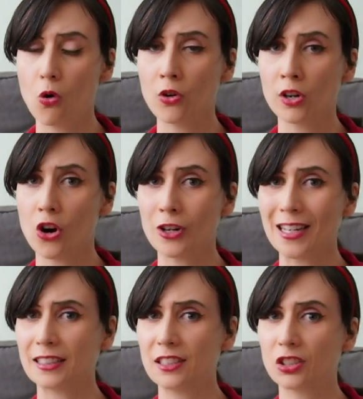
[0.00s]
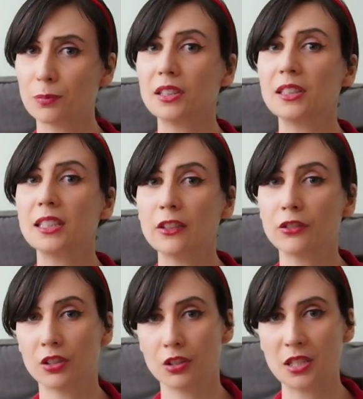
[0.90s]
or are at least
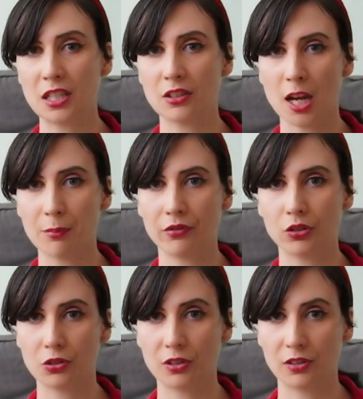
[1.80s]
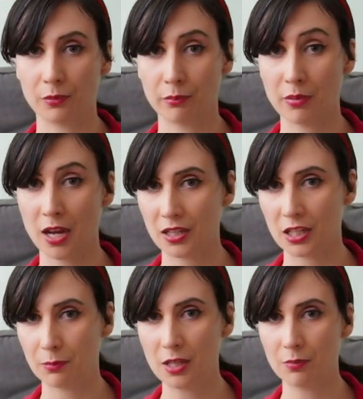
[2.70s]
believed to be a type of socialism by
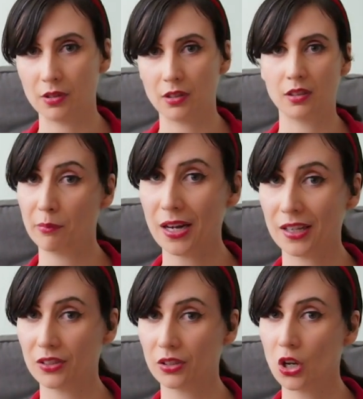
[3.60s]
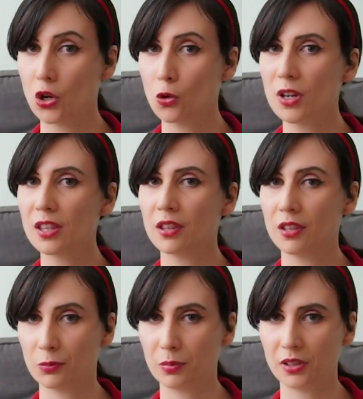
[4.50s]
many people. But with
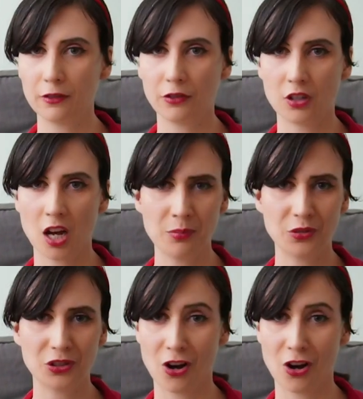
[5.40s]
this belief comes